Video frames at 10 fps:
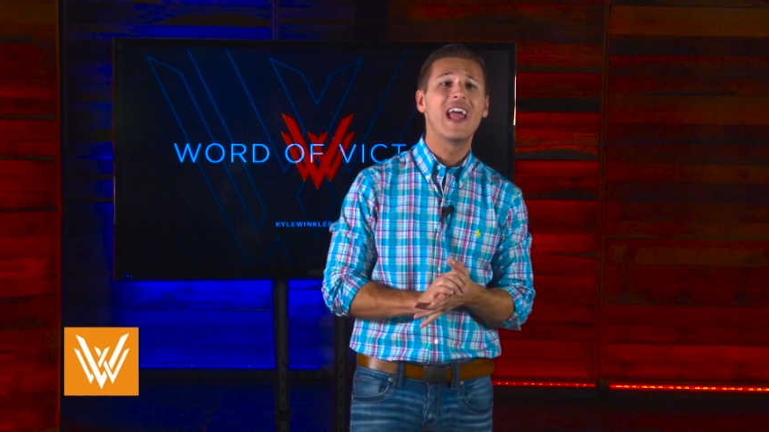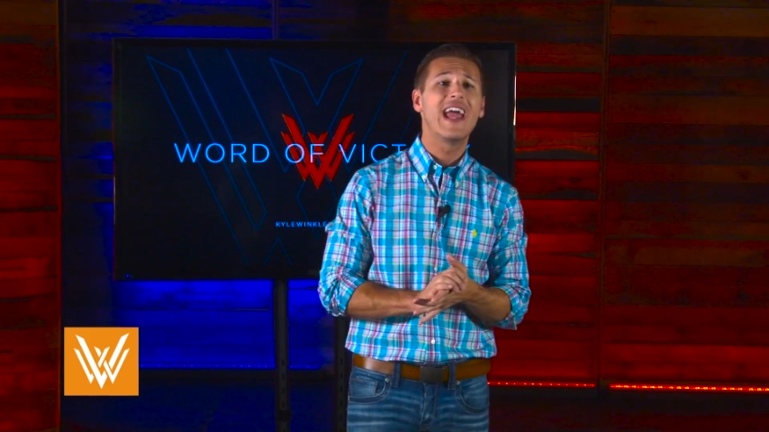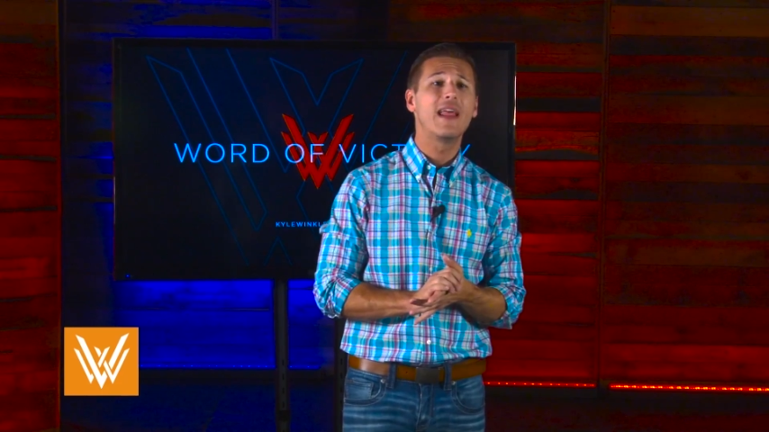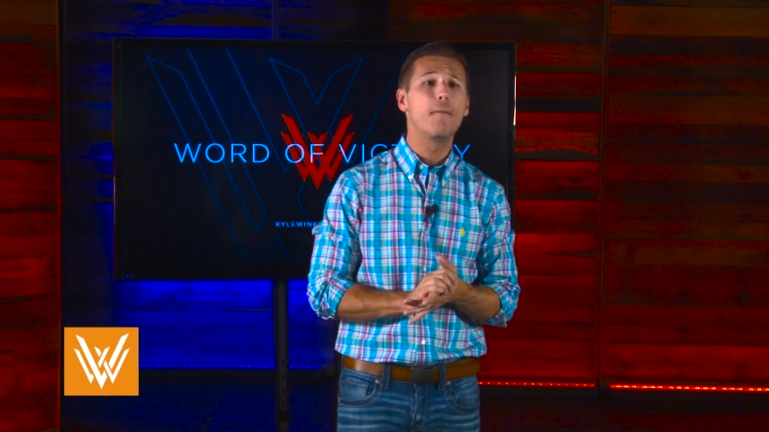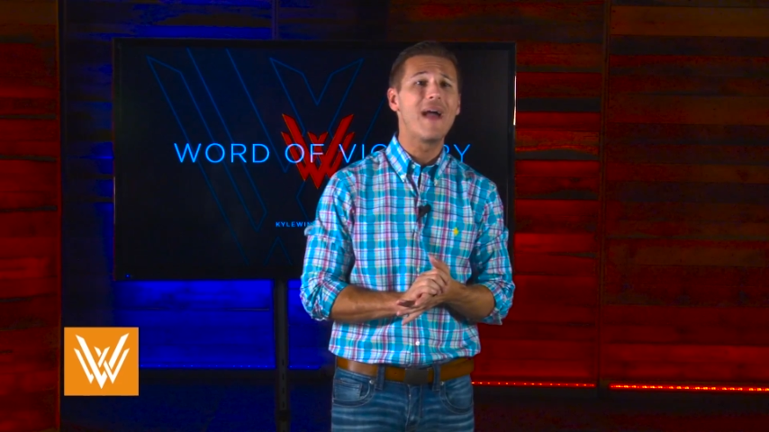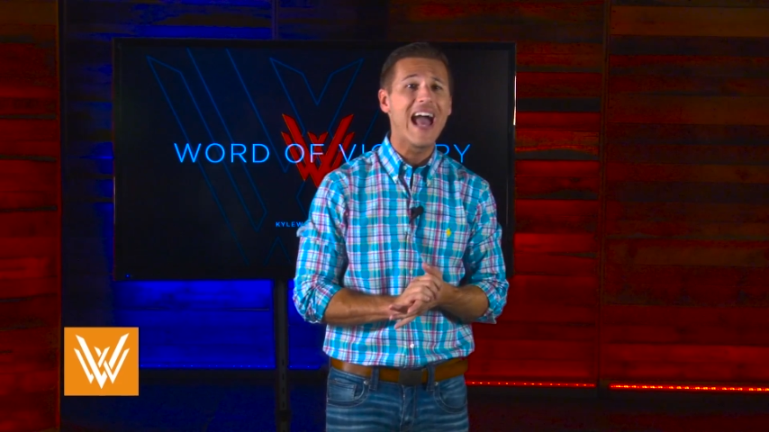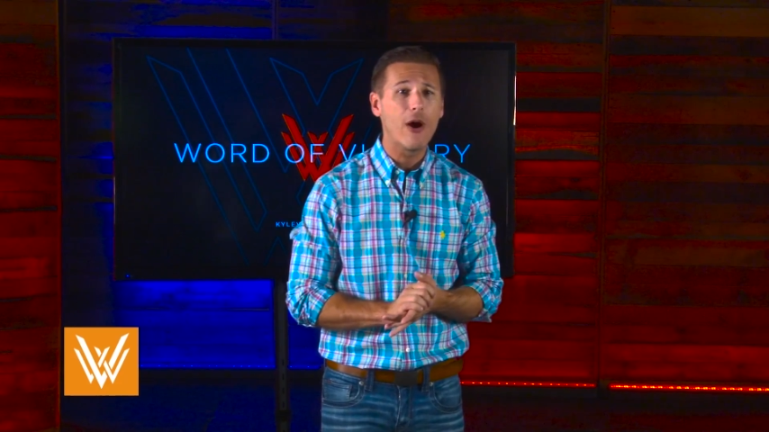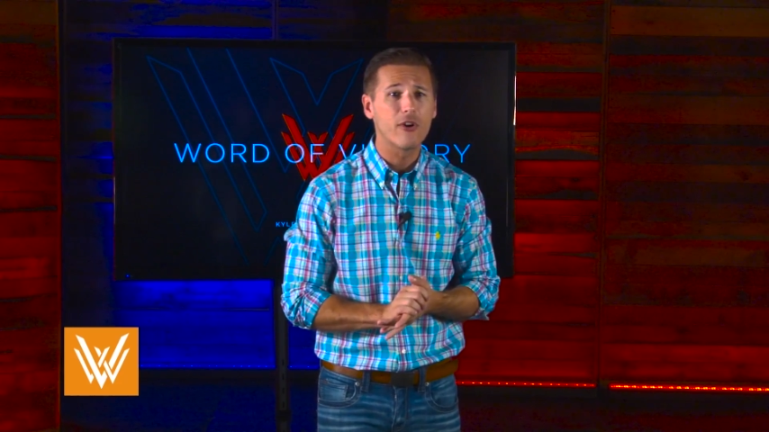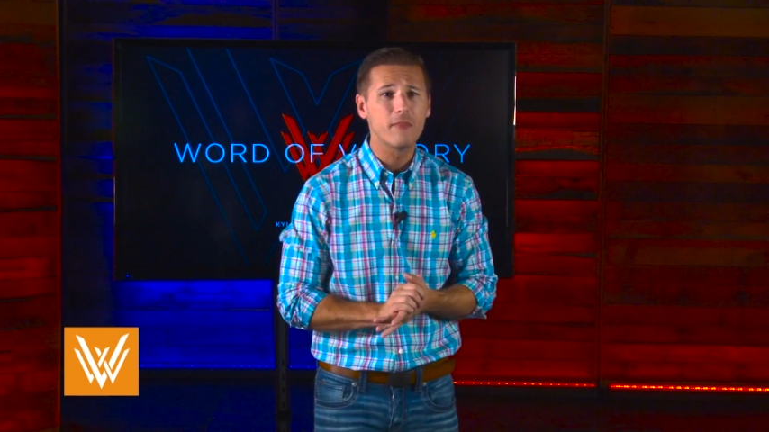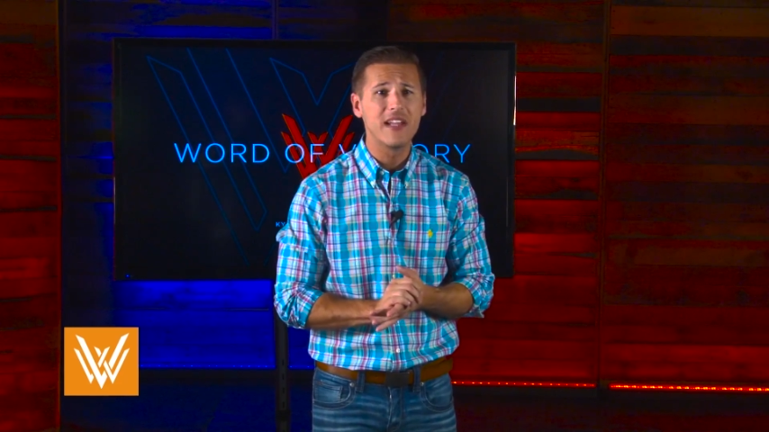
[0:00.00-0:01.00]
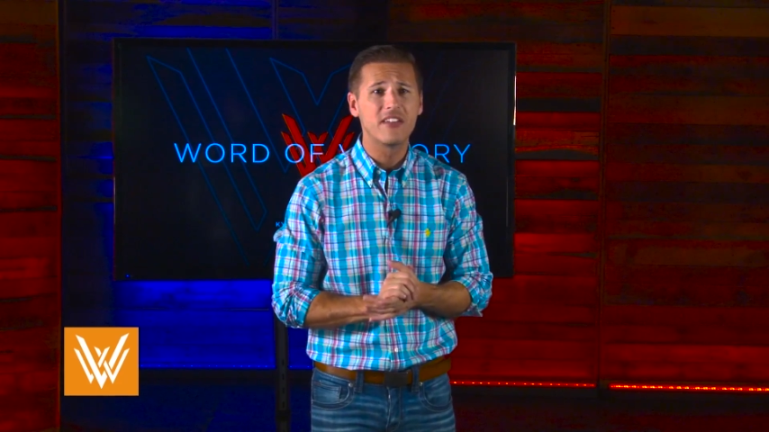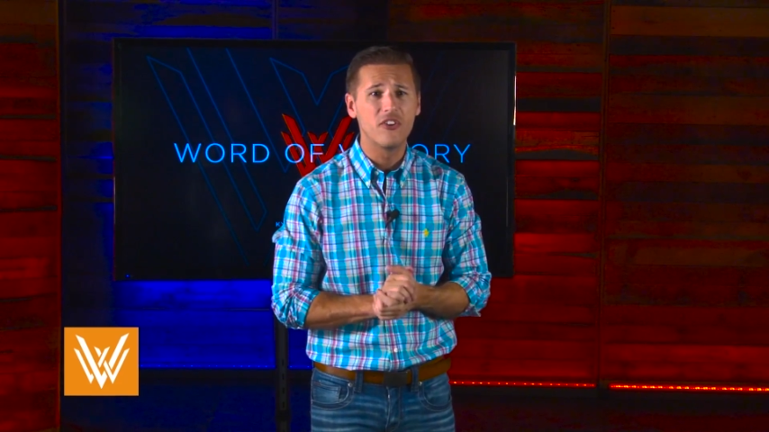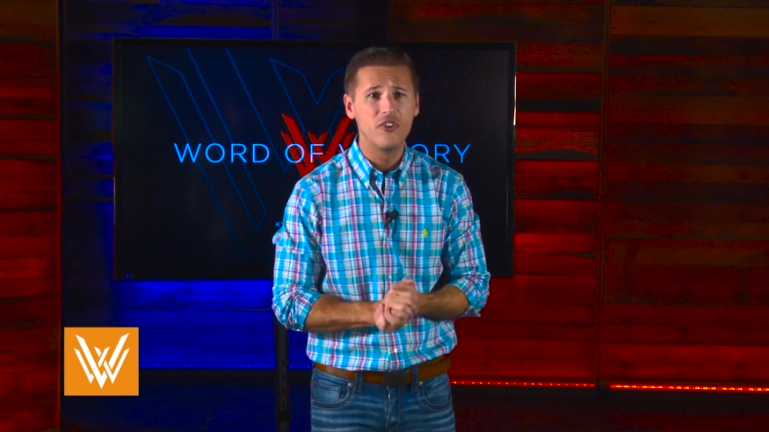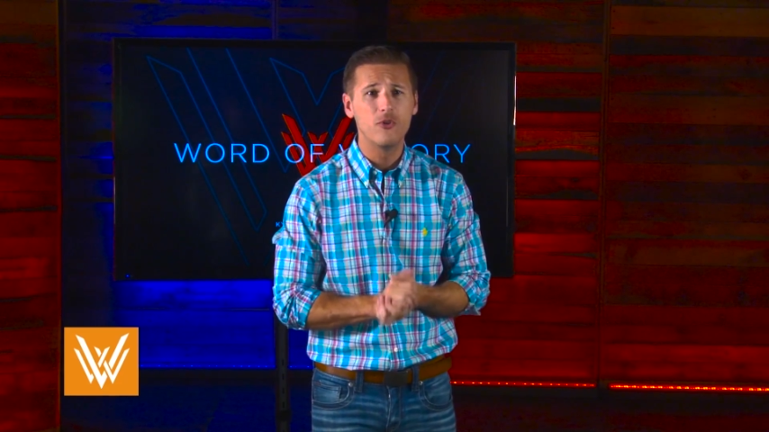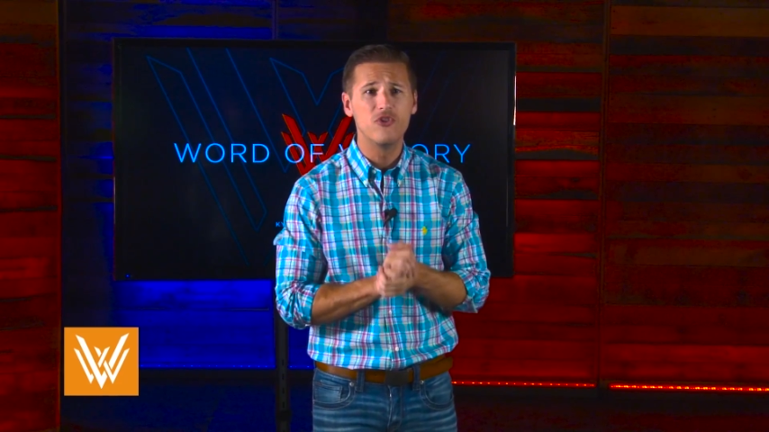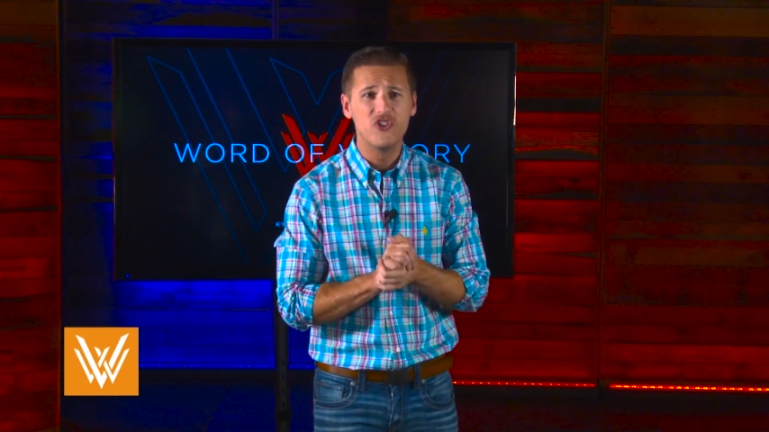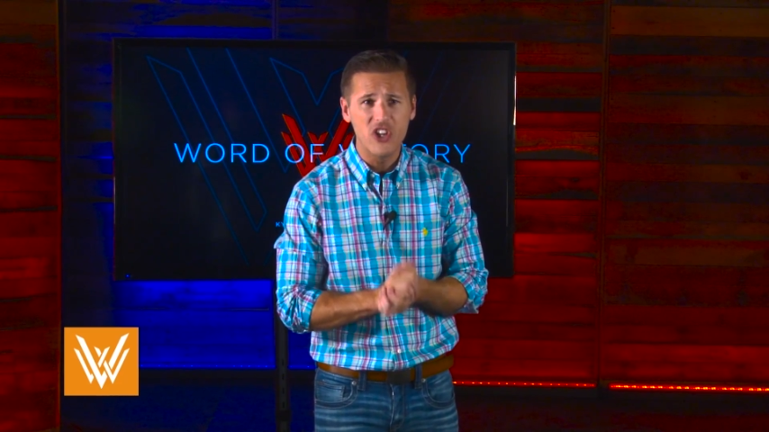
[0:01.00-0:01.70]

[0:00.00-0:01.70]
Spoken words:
and empowered me to do